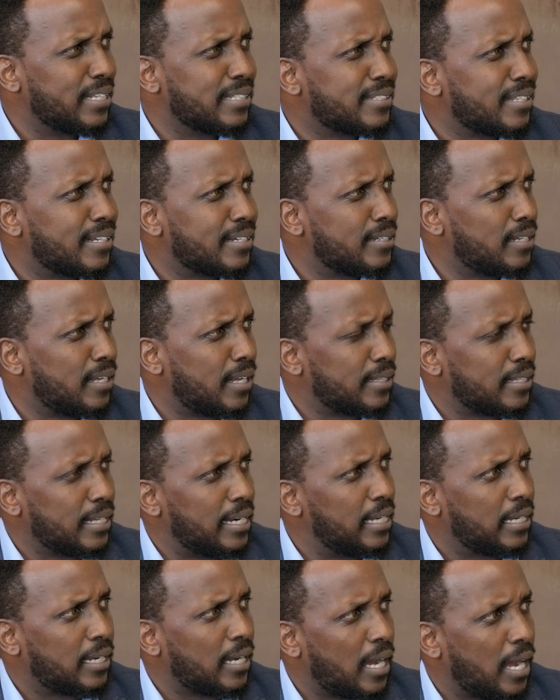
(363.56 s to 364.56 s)
They're
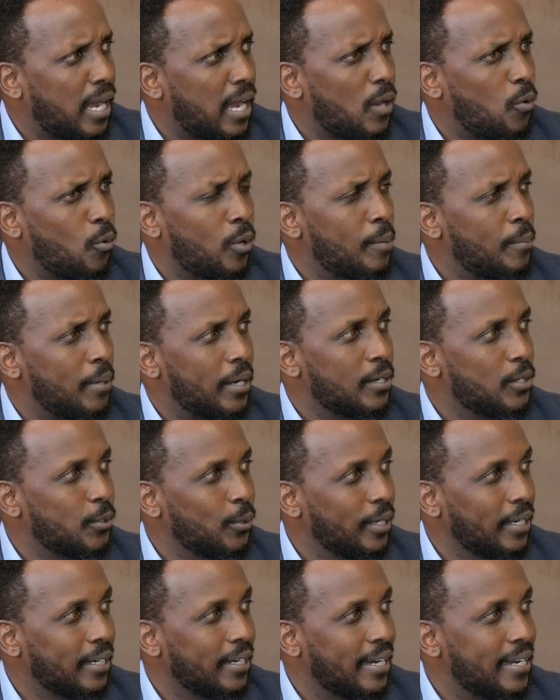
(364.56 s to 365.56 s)
like, what am I
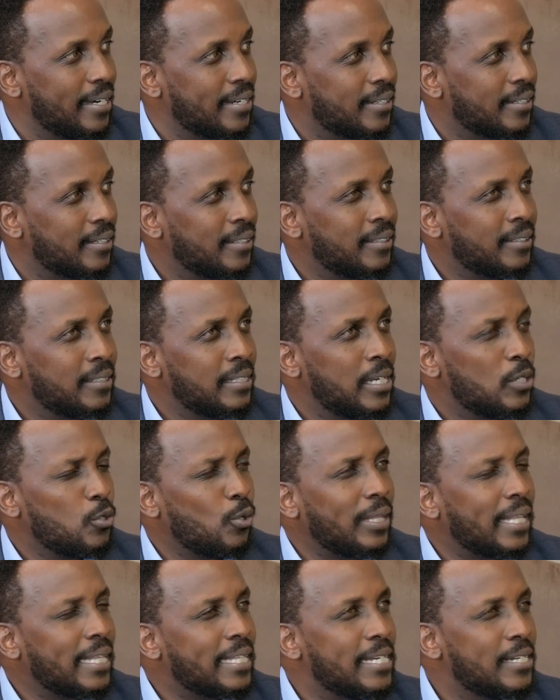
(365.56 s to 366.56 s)
doing here? And
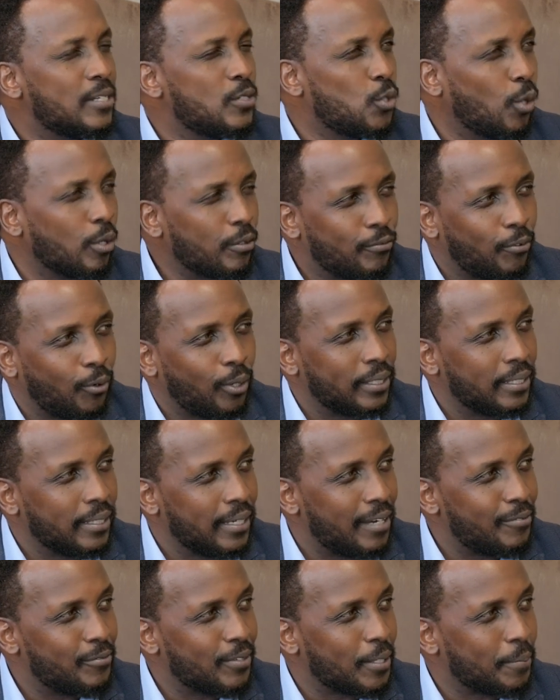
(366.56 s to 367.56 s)
not that you don't fall in
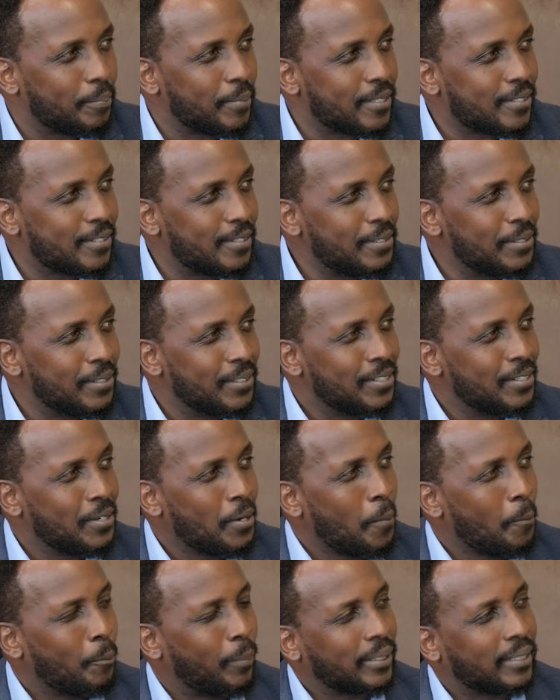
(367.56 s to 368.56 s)
love with a person,
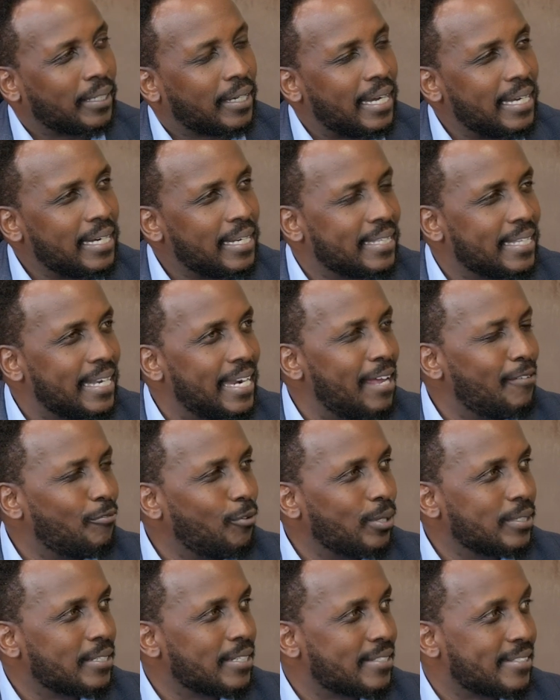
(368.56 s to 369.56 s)
but the
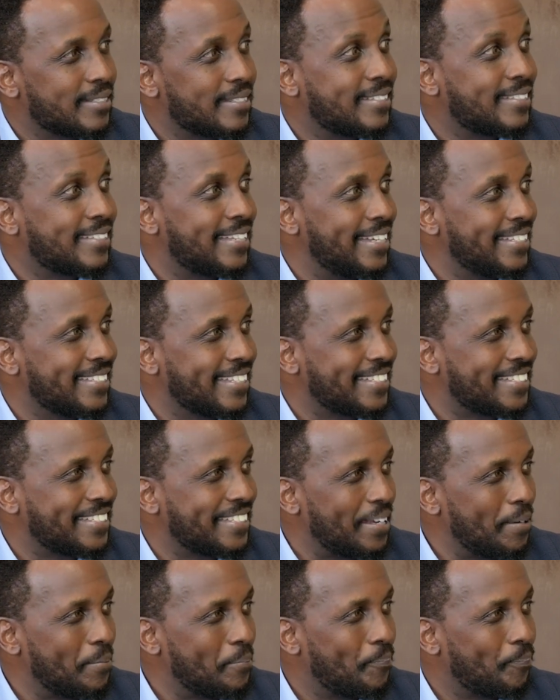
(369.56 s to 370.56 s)
level just stays the
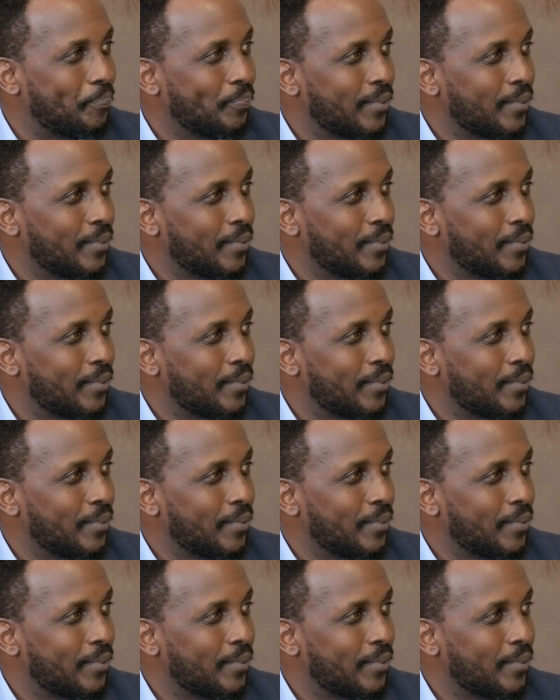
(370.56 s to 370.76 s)
same.